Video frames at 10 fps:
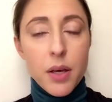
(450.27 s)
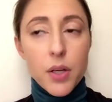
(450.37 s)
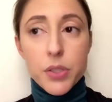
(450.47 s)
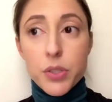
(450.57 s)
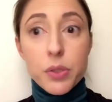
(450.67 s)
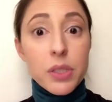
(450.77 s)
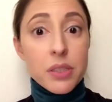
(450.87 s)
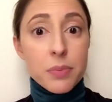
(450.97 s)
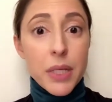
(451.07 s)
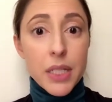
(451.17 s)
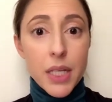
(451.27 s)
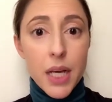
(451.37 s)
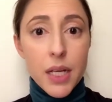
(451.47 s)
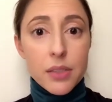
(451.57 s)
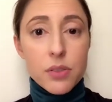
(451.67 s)
Our students may
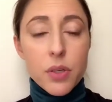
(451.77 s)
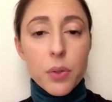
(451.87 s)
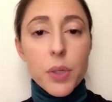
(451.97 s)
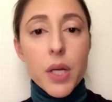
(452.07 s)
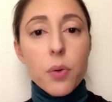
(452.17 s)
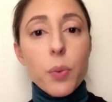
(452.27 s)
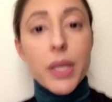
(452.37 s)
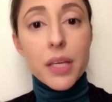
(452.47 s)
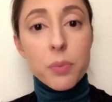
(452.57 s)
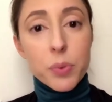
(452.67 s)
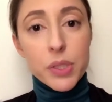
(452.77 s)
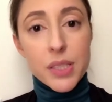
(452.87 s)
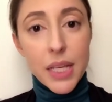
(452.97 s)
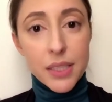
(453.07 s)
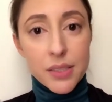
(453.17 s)
not. So we can
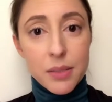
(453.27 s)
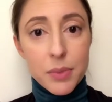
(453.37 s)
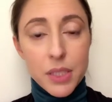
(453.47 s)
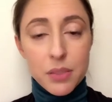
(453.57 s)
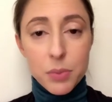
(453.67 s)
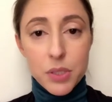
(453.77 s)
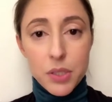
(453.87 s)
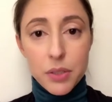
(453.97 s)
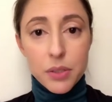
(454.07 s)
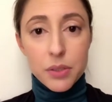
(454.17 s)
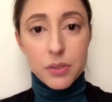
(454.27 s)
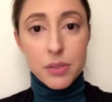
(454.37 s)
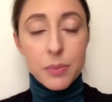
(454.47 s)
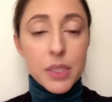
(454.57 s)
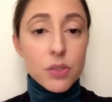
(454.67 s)
present some of these materials,
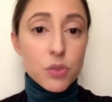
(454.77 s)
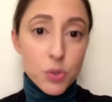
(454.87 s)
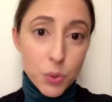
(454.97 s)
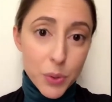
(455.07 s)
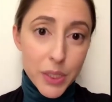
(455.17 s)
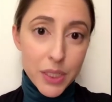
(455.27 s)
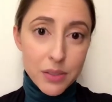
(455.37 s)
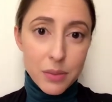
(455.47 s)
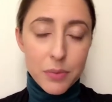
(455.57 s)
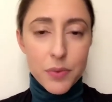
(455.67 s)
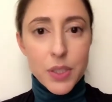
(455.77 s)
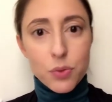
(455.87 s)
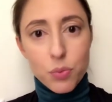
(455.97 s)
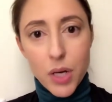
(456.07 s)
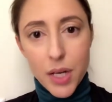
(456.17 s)
some of these stories, some of
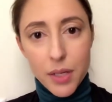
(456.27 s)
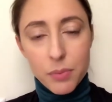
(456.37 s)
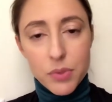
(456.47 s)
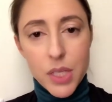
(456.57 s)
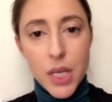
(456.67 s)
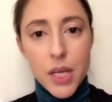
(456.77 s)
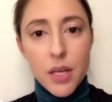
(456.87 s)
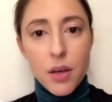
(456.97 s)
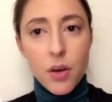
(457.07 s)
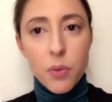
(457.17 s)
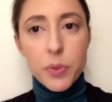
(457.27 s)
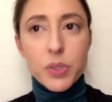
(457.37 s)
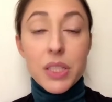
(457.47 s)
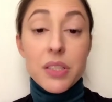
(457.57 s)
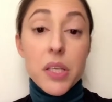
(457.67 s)
these rhymes,
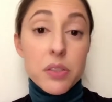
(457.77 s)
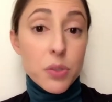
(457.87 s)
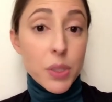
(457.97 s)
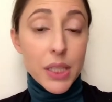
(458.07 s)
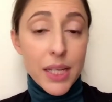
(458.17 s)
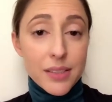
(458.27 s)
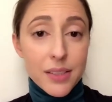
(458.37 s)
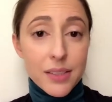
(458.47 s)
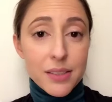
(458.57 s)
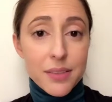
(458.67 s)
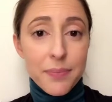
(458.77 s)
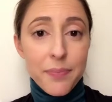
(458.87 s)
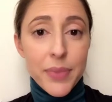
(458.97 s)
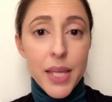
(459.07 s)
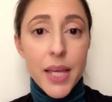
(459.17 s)
almost as history lessons.
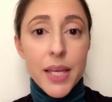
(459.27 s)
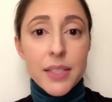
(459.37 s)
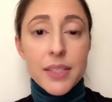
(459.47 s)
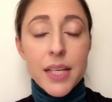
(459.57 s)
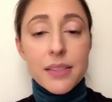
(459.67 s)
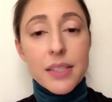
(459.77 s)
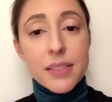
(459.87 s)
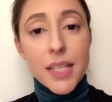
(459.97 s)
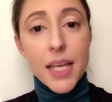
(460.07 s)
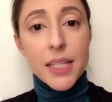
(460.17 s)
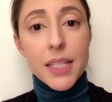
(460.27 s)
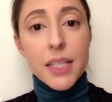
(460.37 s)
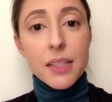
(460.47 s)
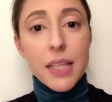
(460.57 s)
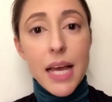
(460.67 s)
And as I said, it
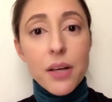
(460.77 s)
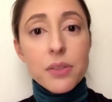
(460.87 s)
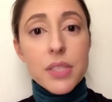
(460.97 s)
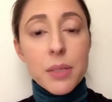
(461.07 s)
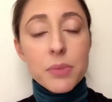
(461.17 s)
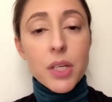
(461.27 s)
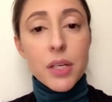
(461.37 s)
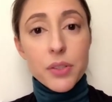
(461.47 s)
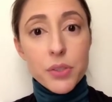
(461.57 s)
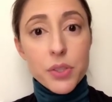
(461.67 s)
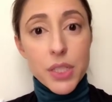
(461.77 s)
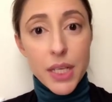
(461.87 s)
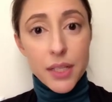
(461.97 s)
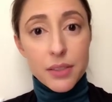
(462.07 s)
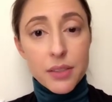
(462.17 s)
allows them to
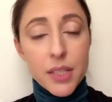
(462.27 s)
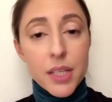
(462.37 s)
understand